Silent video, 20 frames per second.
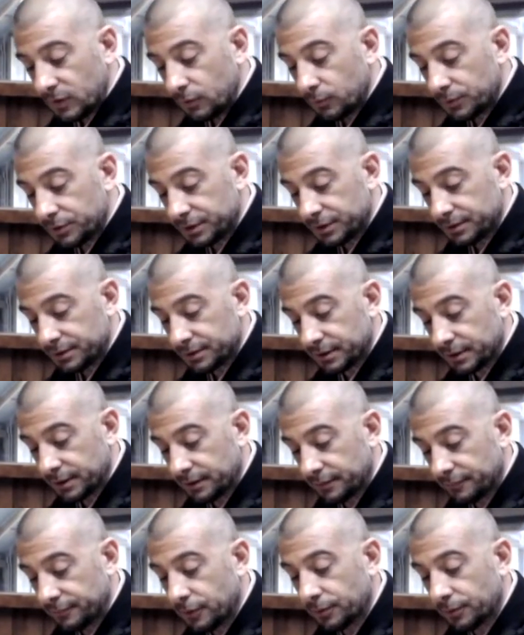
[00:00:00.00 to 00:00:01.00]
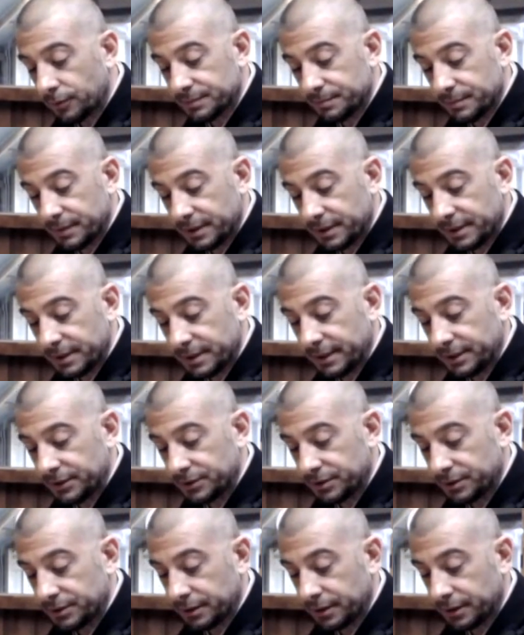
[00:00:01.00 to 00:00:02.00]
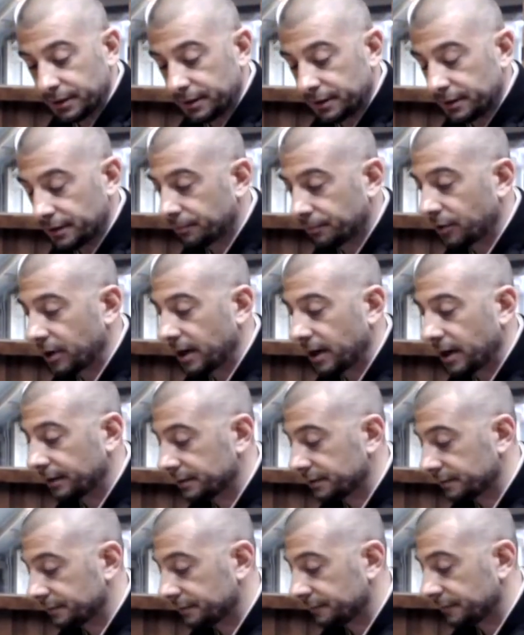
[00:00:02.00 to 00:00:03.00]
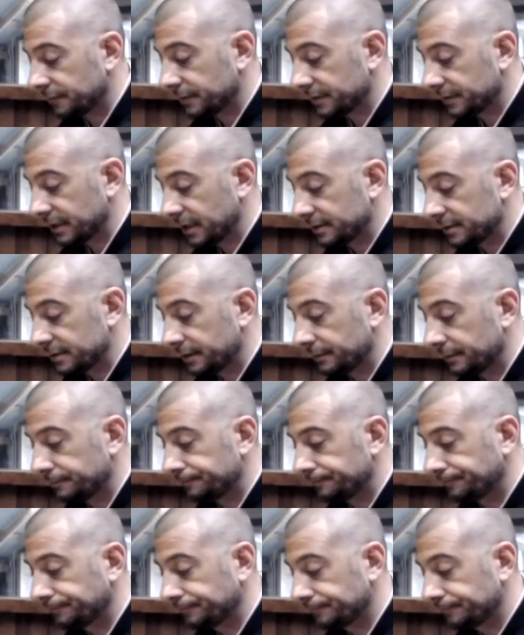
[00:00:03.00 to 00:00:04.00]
which is focused meditation in the practice of Zazen.